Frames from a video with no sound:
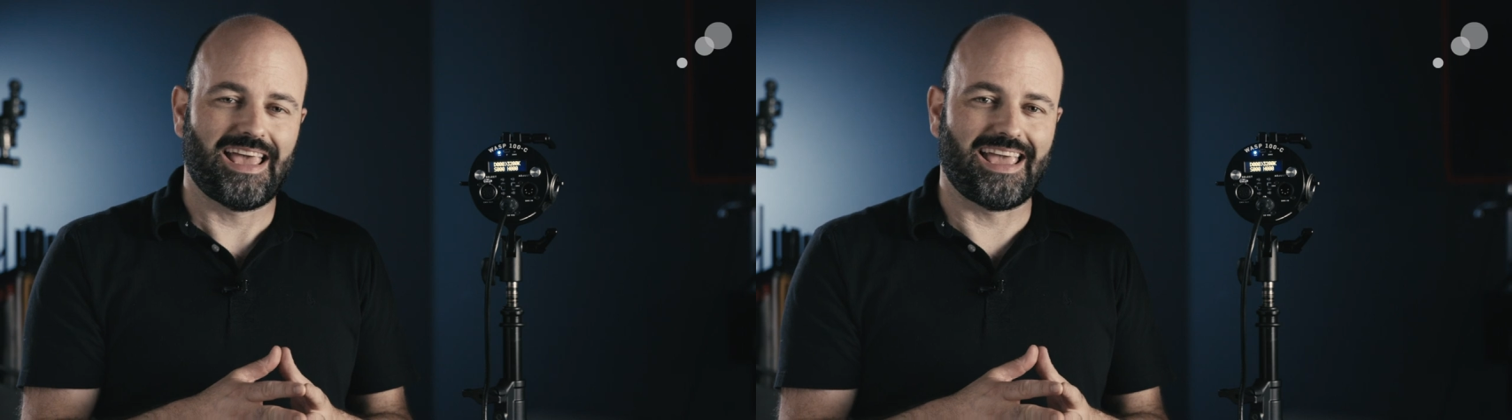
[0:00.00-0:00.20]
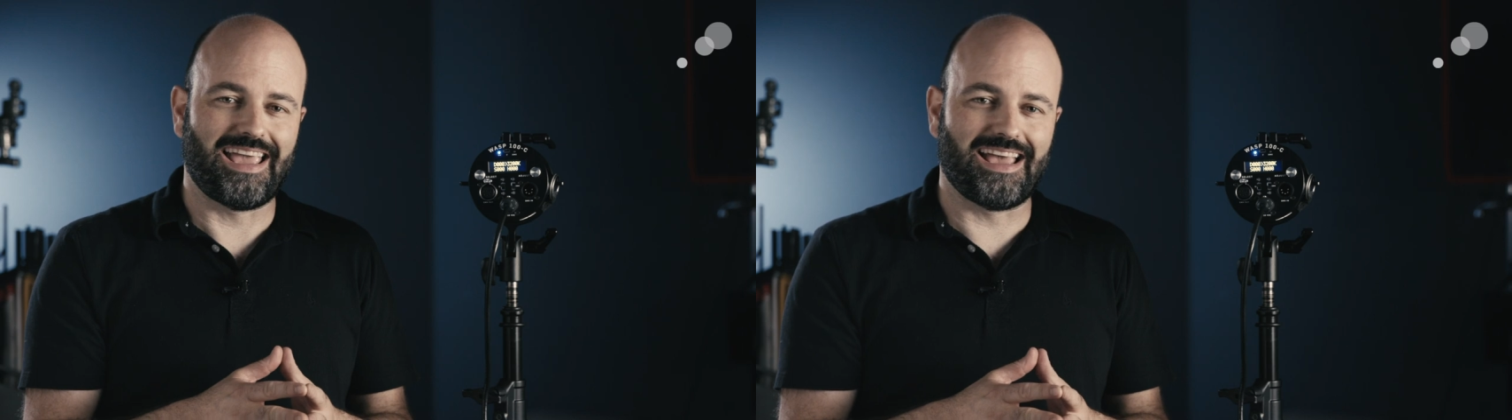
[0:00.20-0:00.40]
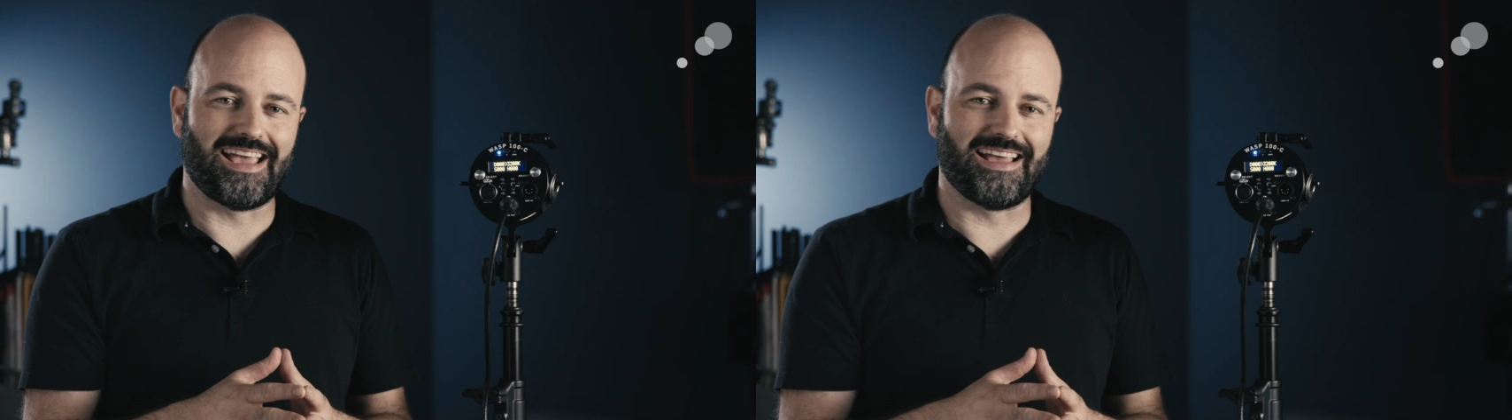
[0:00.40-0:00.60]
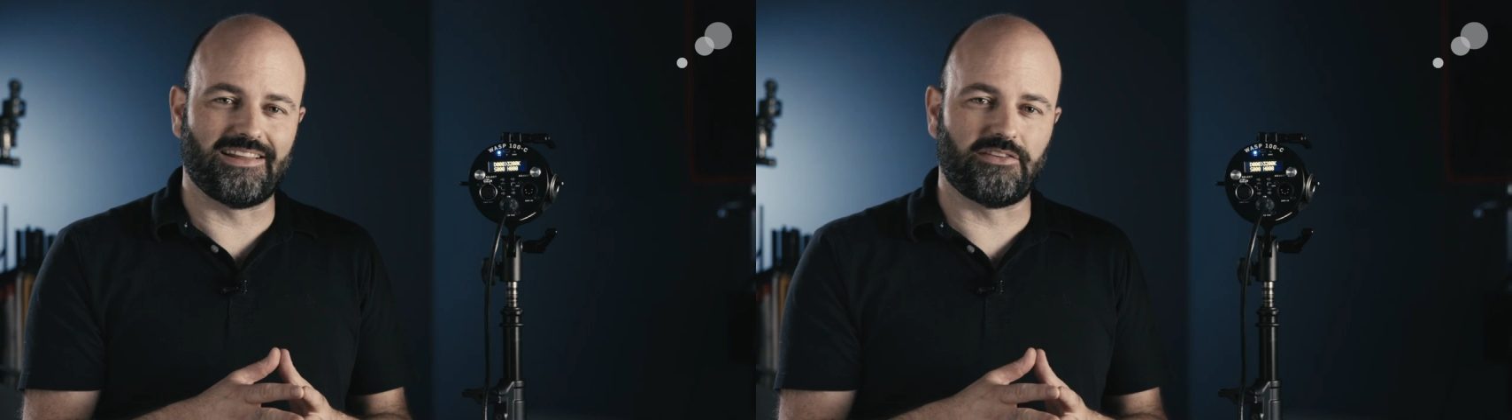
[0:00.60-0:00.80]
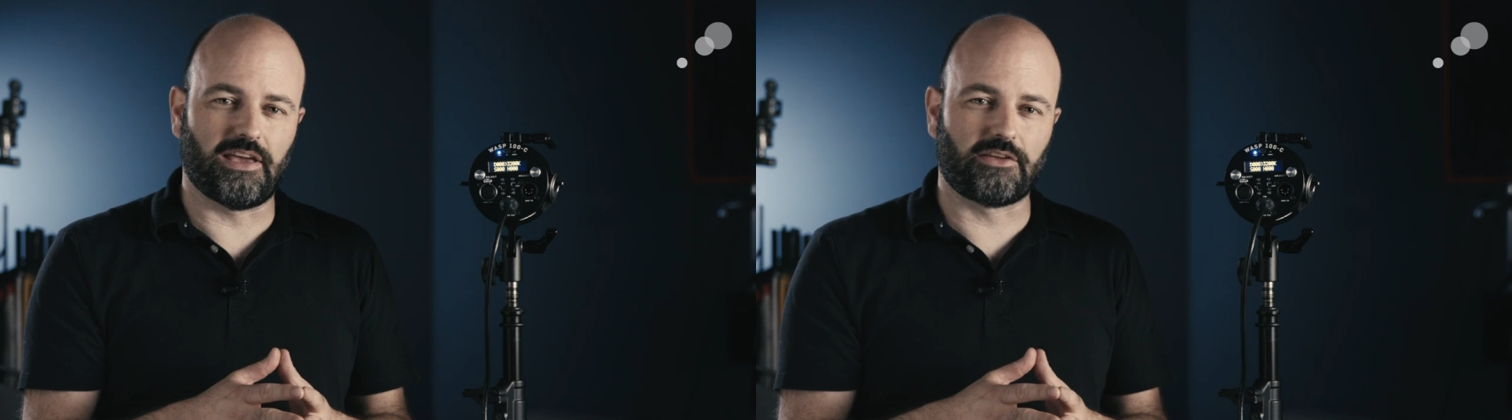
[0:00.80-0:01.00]

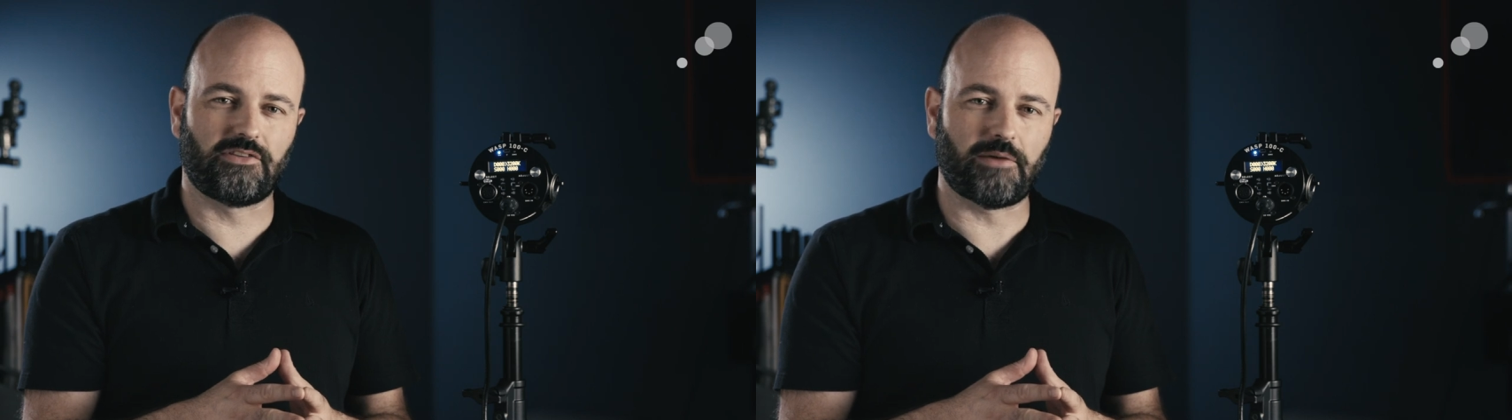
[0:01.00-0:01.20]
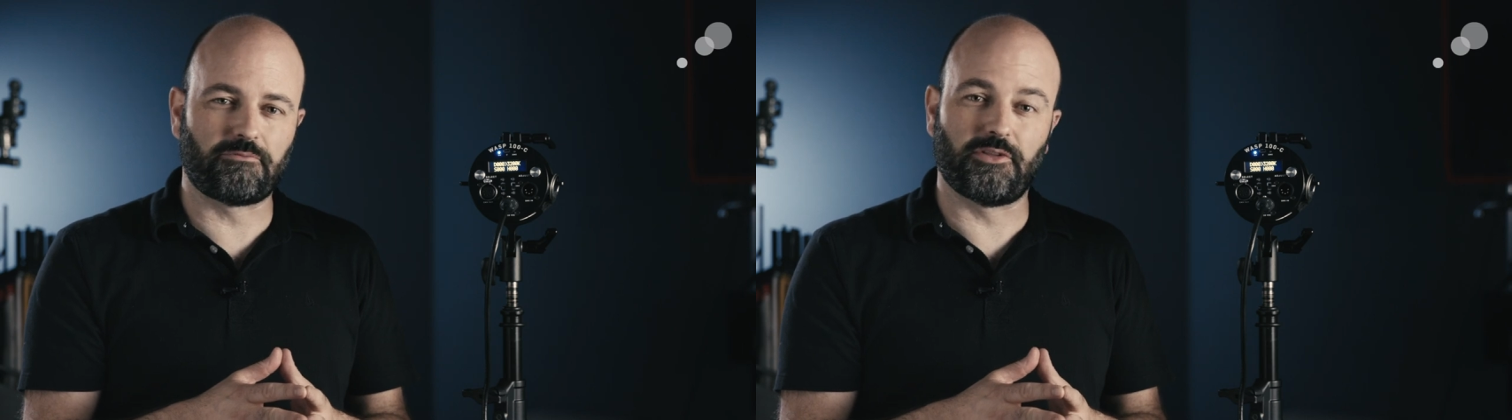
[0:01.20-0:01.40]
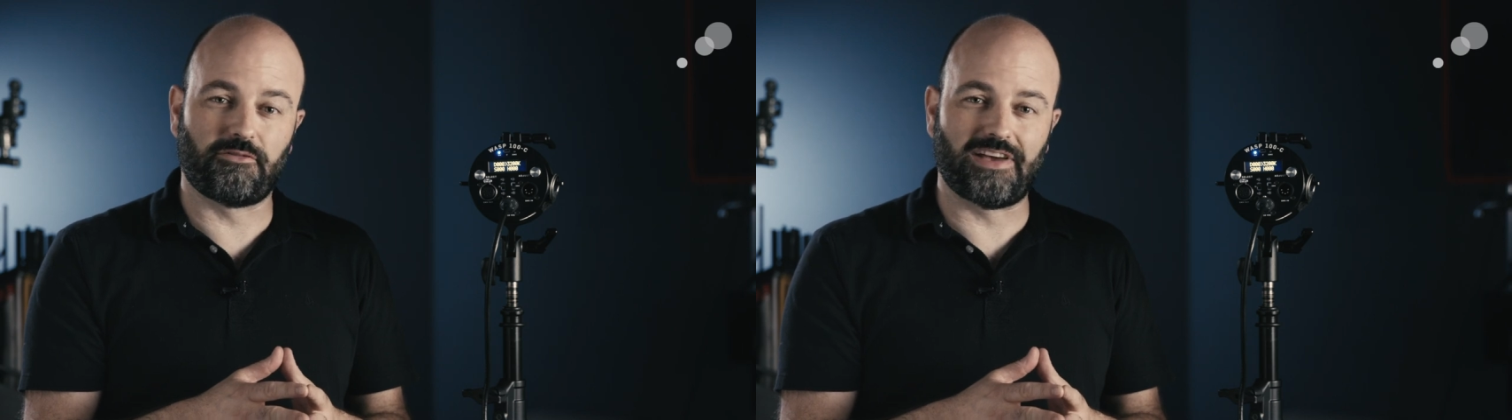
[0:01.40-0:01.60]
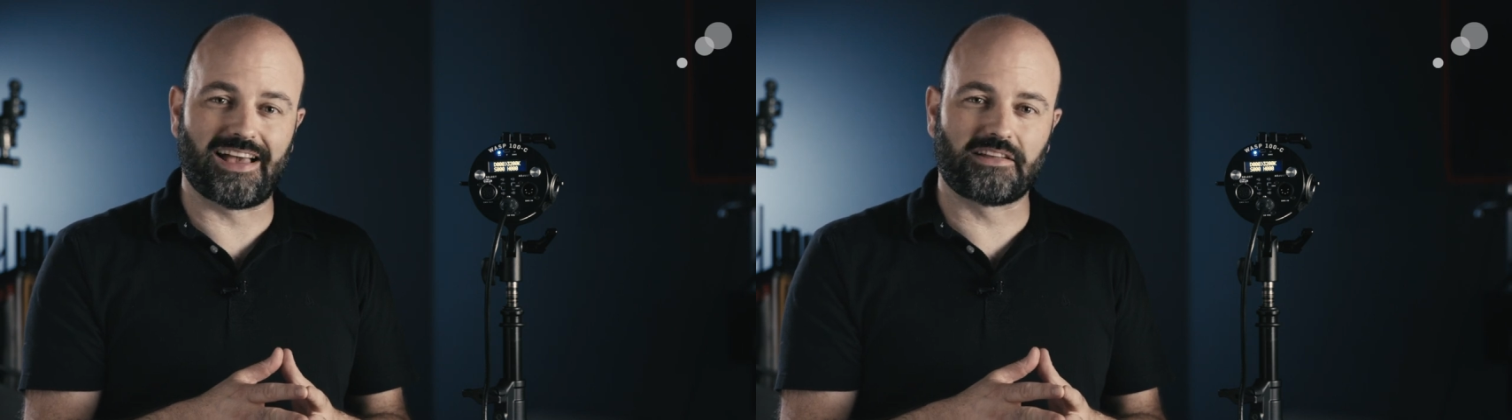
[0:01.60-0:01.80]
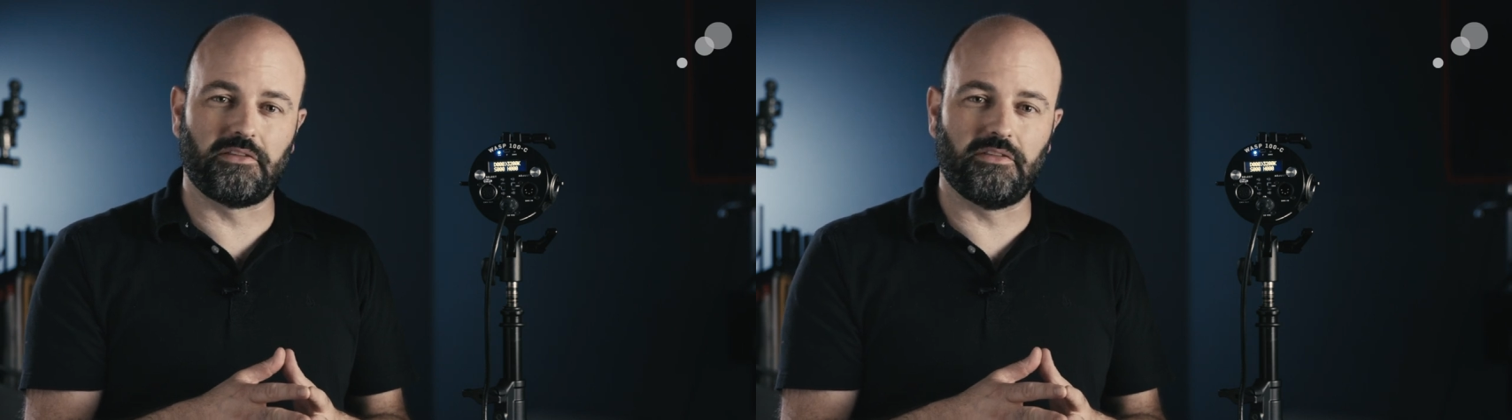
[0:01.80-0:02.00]
and except for the
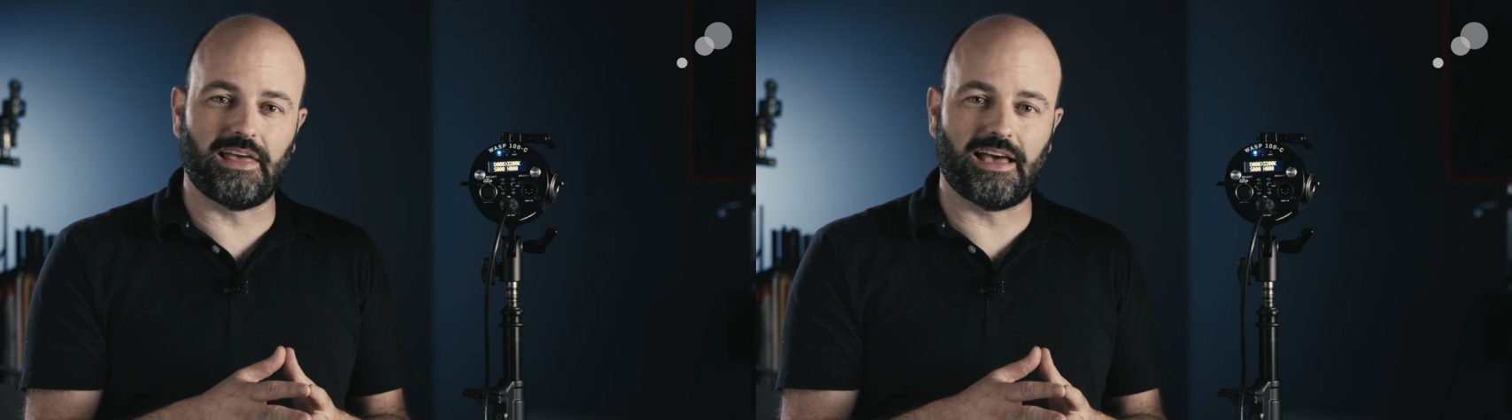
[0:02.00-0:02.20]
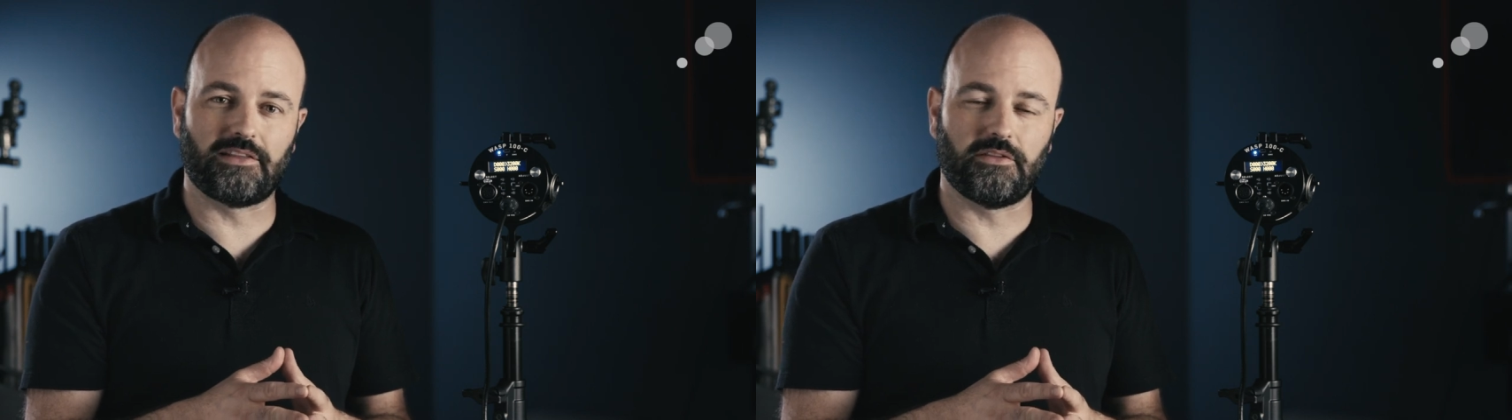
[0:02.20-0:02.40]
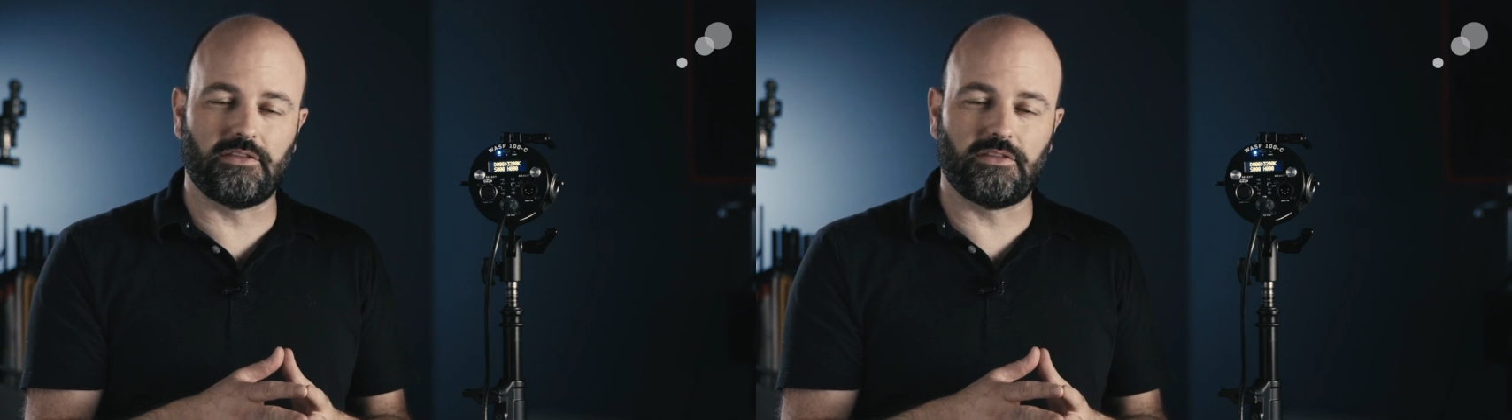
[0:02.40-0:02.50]
fact that